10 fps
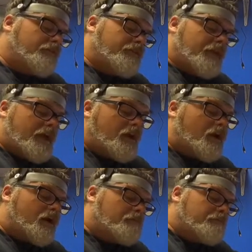if it's that
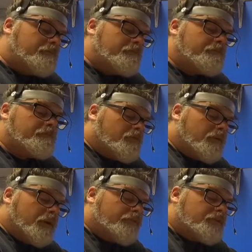arm, we're
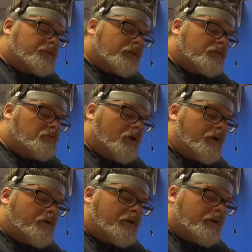gonna have to check the
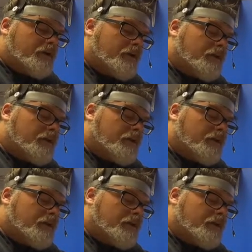wiring